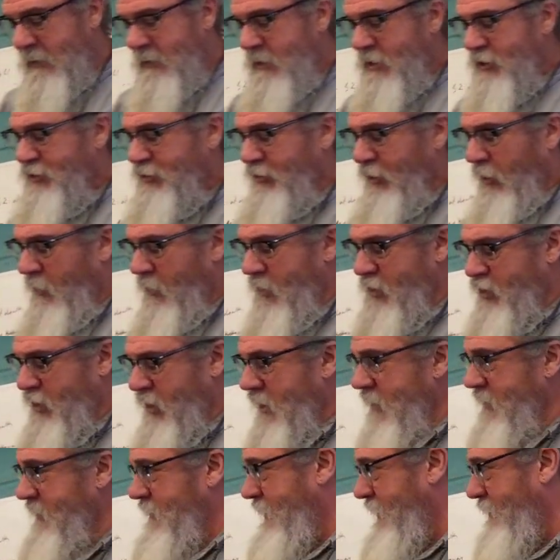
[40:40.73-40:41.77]
So
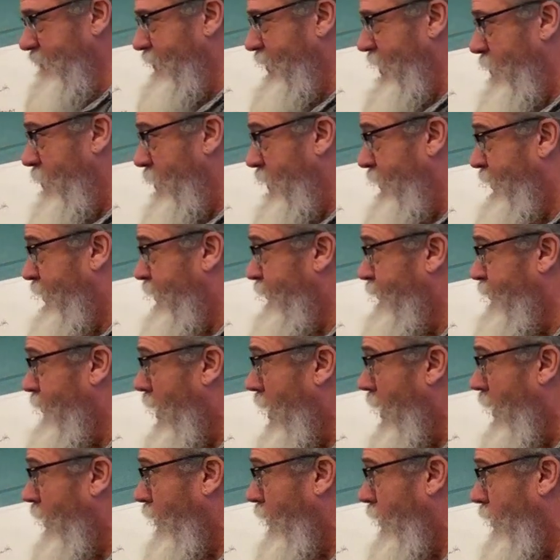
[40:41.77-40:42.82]
Aegeus comes in with his
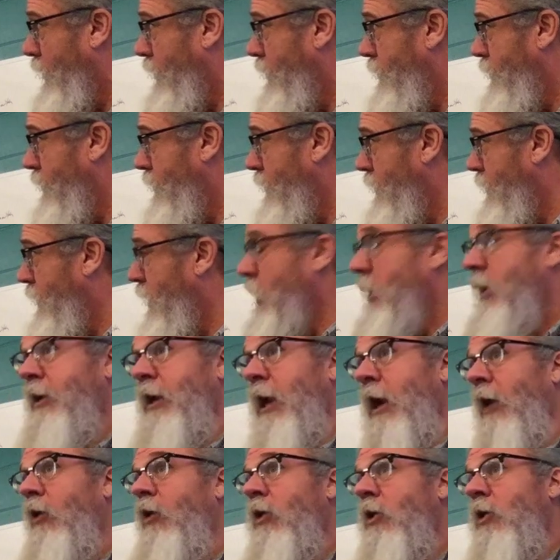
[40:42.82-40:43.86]
daughter.
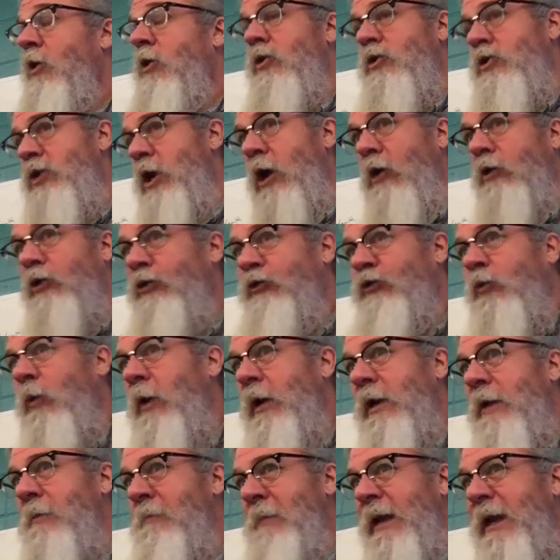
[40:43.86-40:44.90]
Now, notice
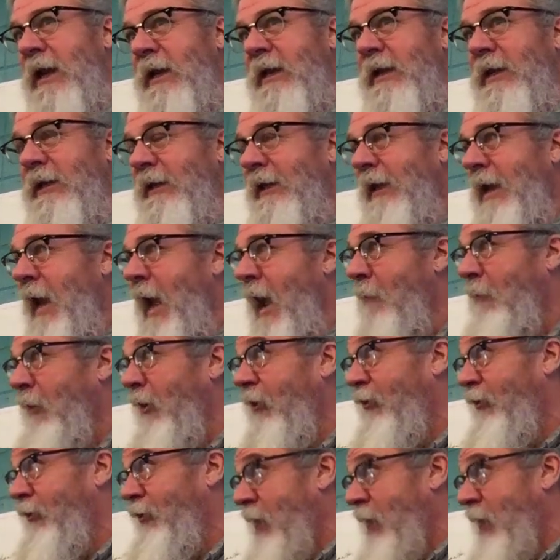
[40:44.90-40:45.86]
what immediately happens.